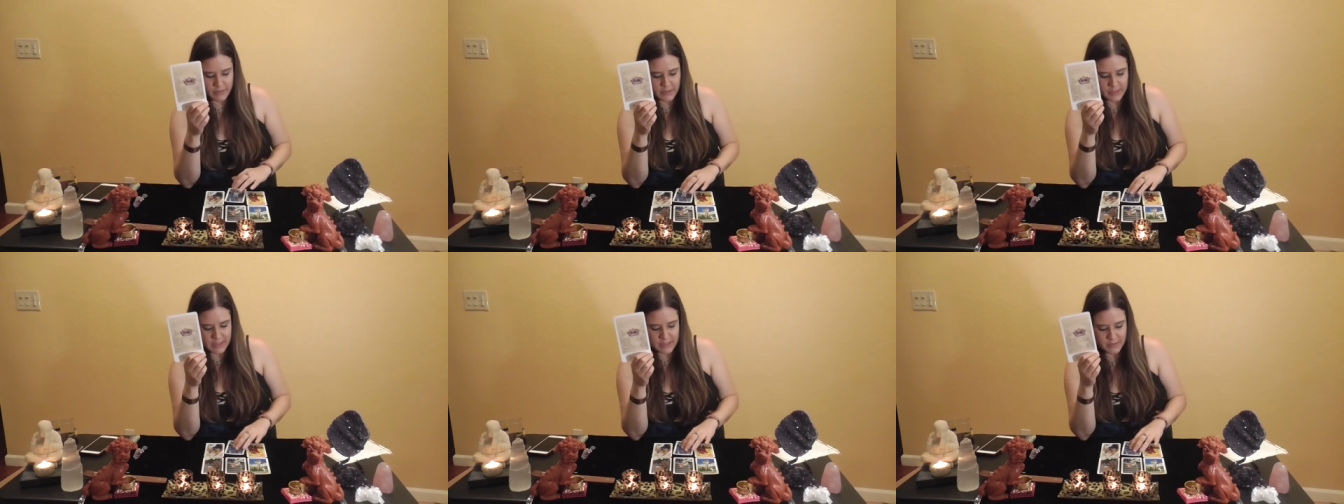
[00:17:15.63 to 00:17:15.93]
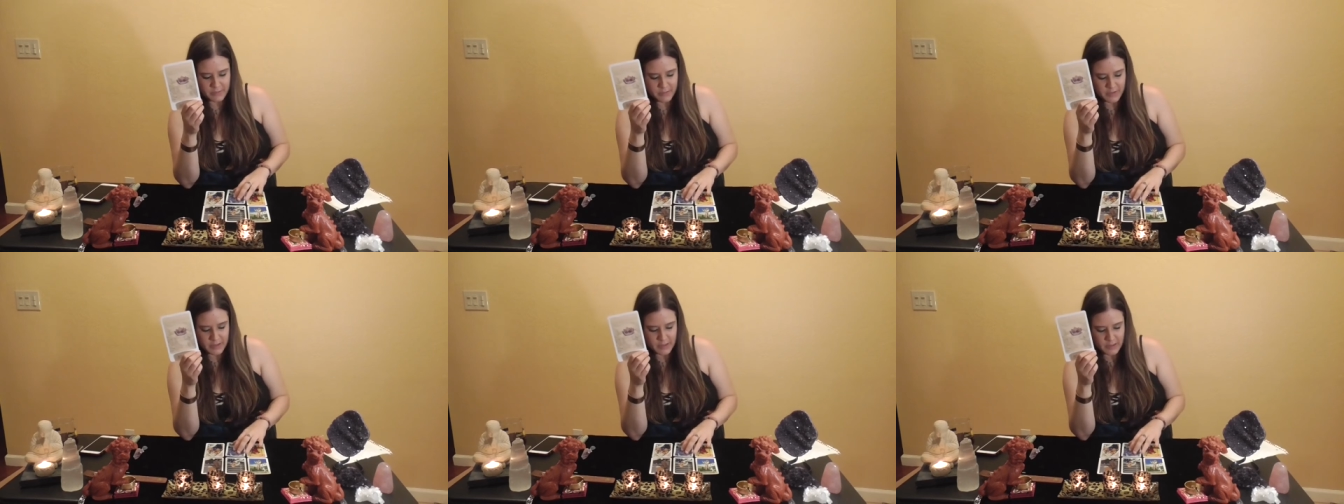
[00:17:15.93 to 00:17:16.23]

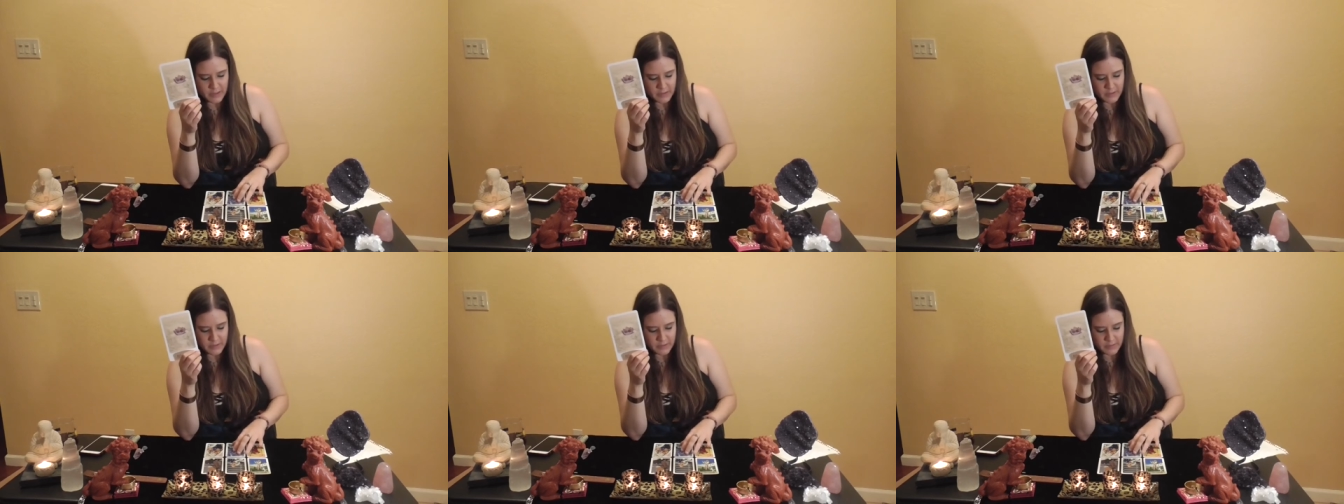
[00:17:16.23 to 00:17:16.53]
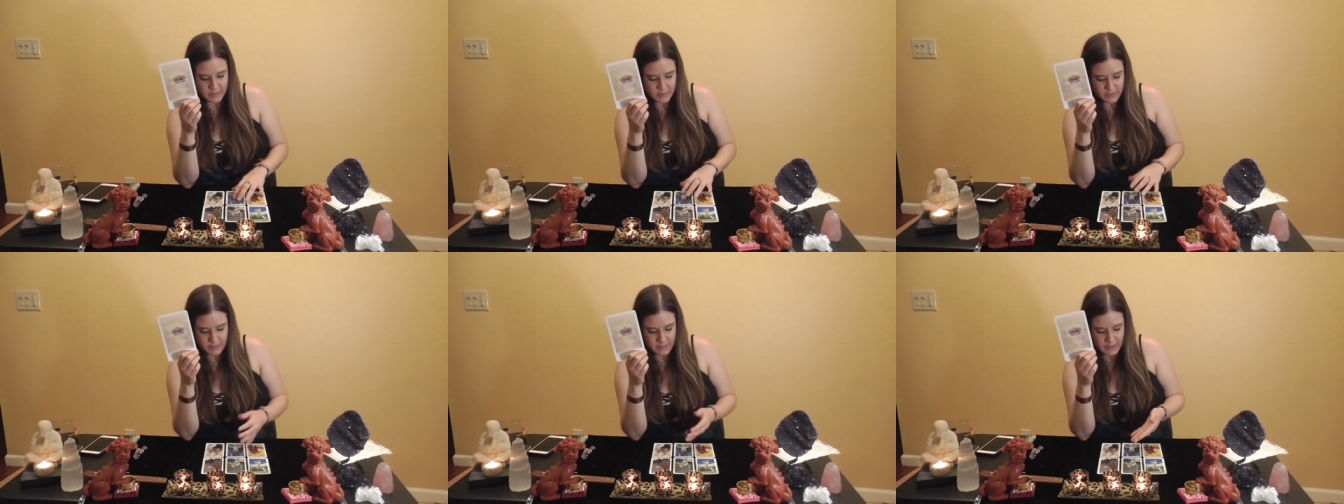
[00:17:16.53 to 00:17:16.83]
That's
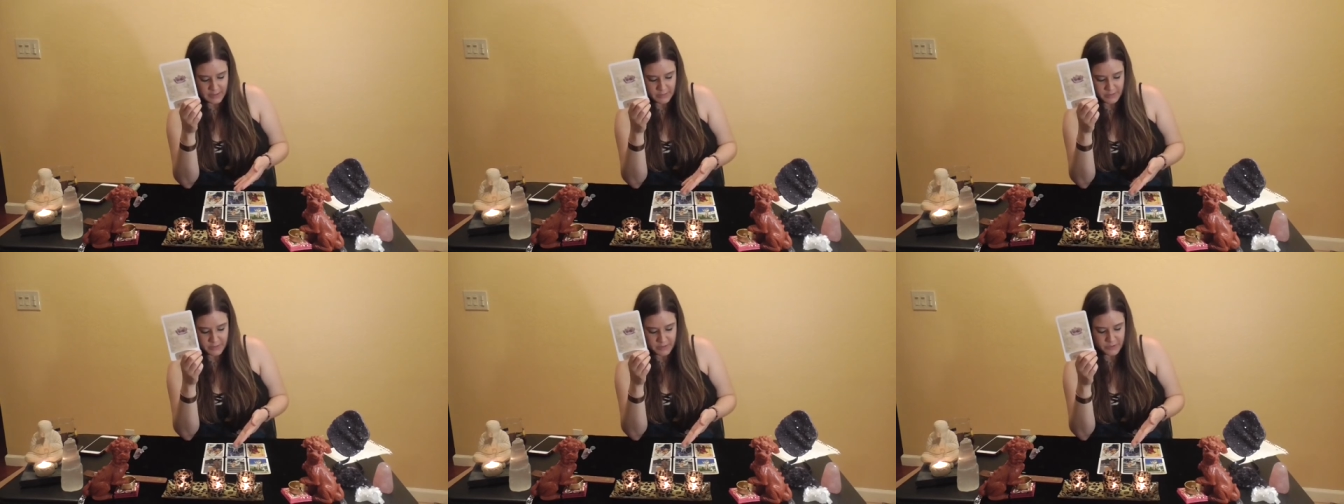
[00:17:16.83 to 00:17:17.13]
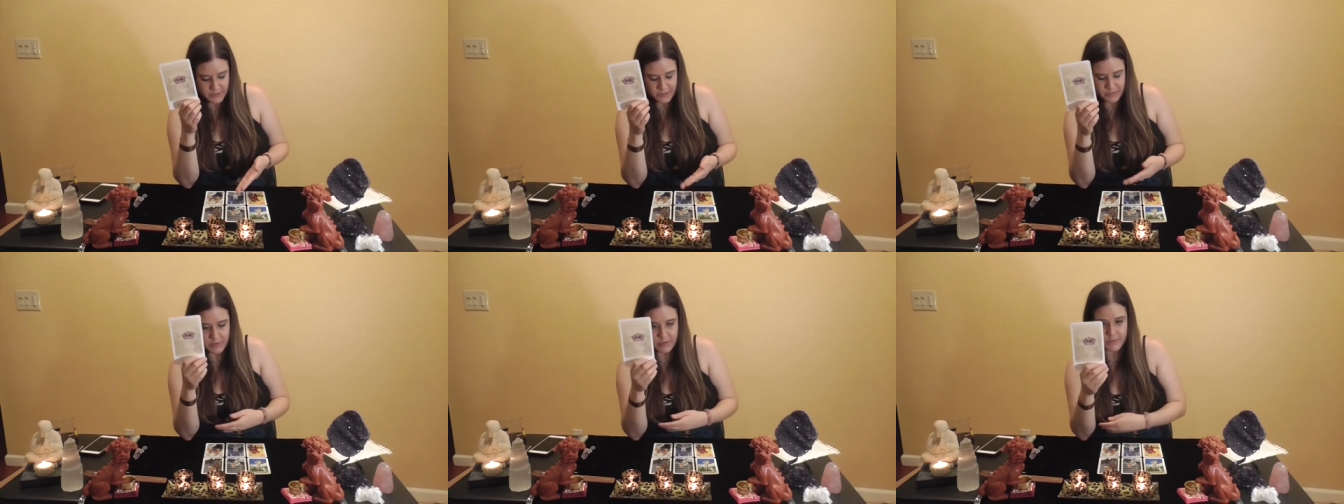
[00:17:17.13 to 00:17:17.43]
what
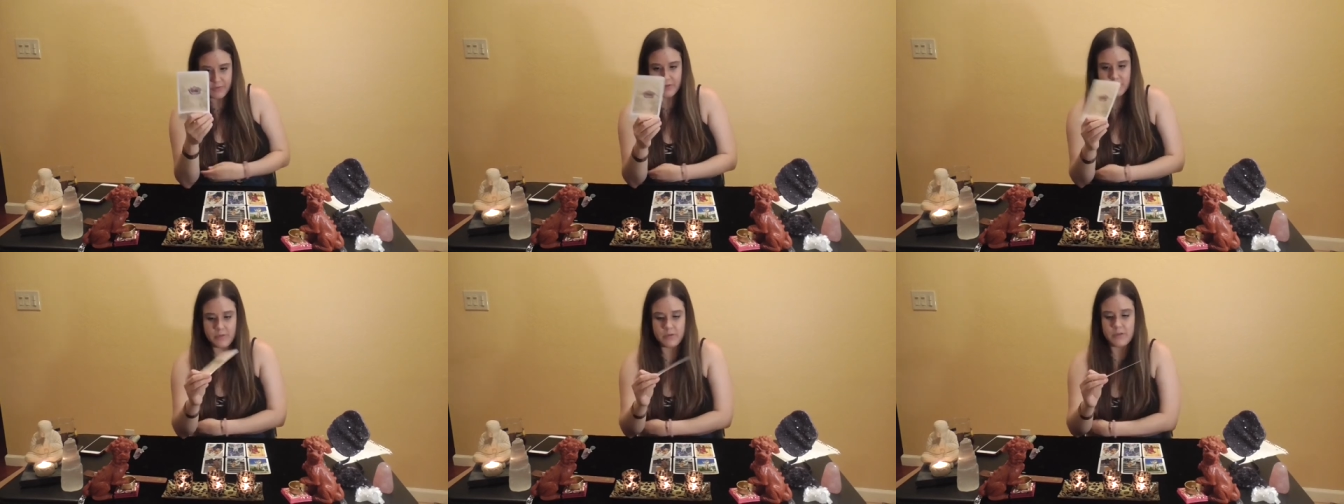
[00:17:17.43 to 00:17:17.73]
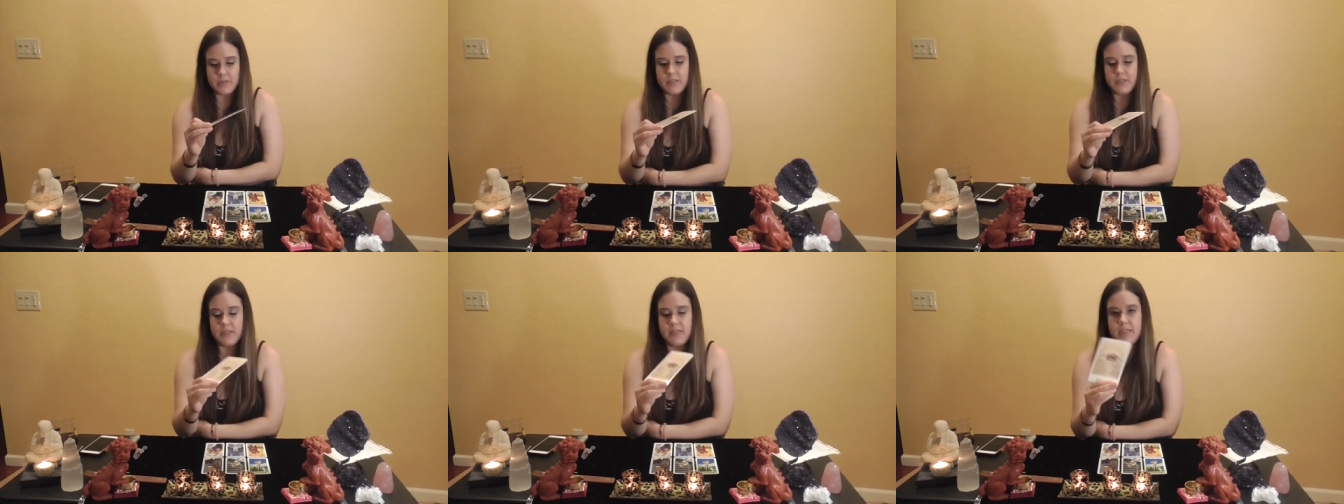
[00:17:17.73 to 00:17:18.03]
this Two of
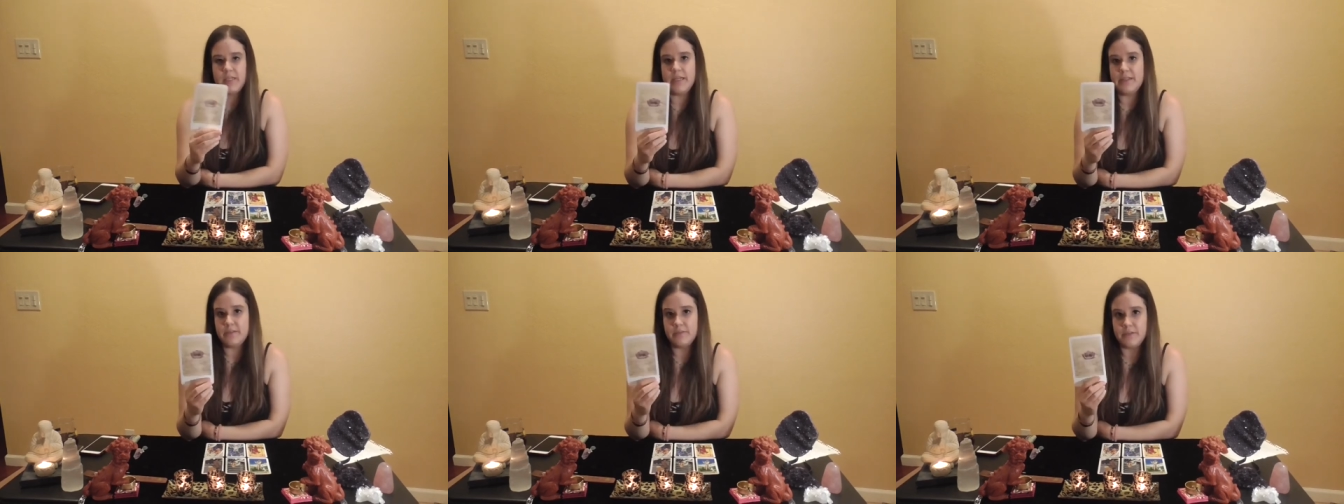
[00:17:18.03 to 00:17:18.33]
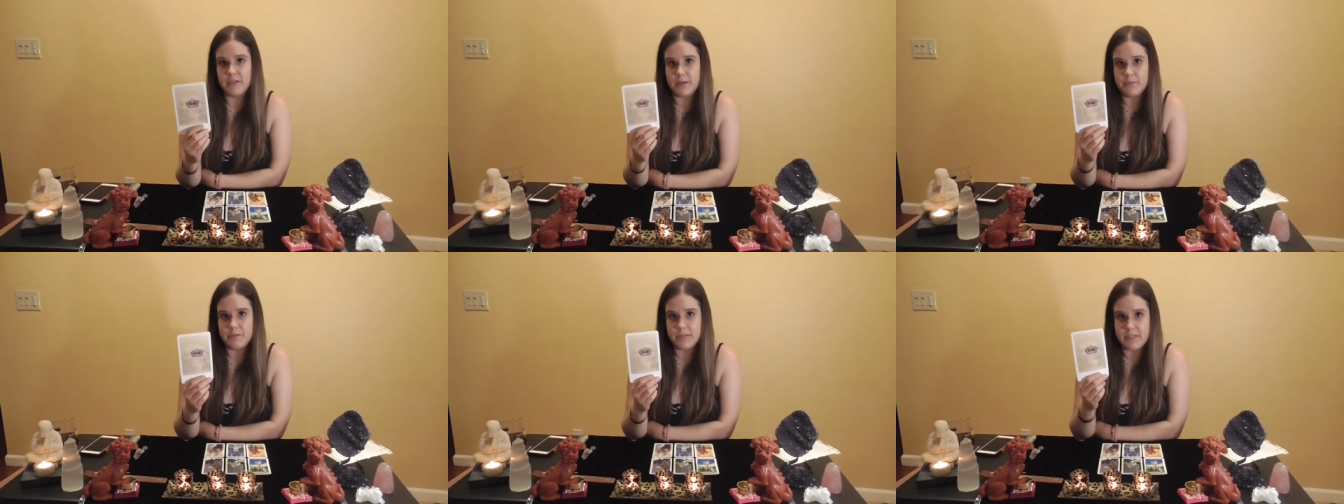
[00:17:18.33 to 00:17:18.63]
Swords and this Ace
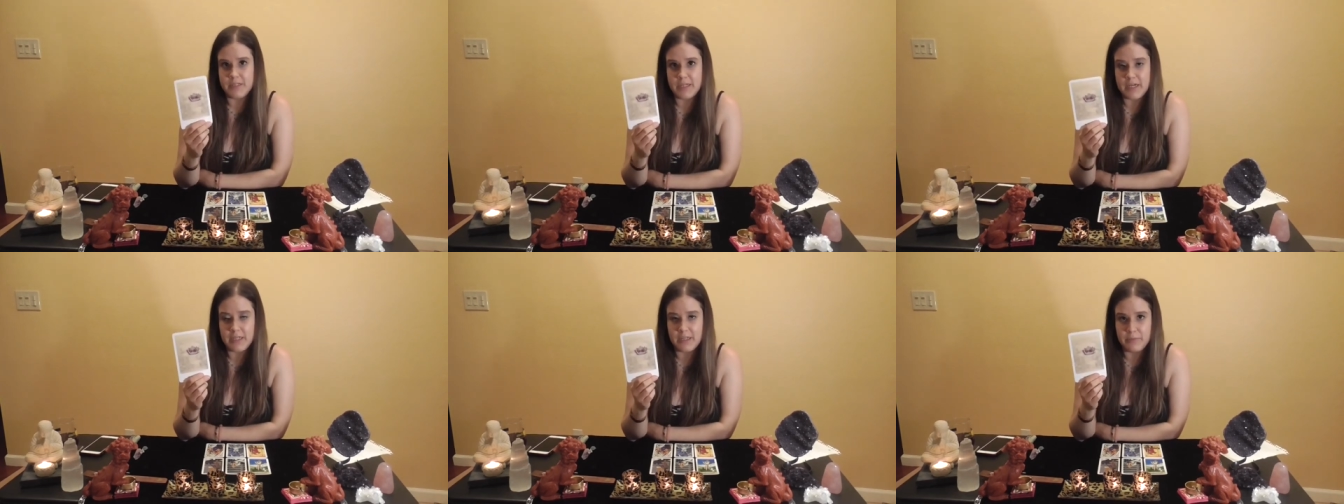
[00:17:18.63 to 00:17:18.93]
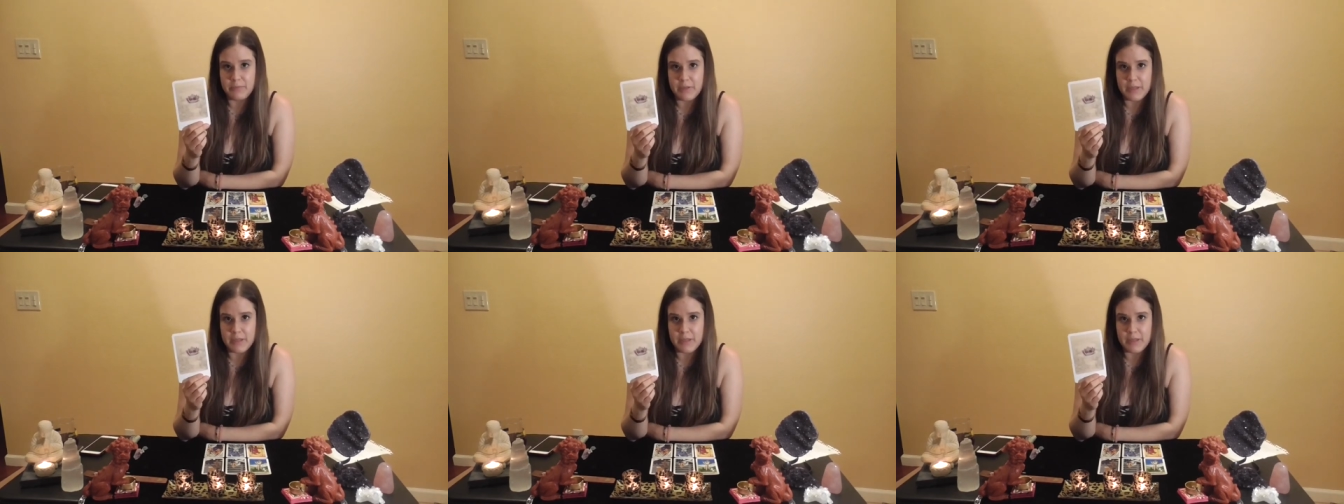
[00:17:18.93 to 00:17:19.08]
of Cups is telling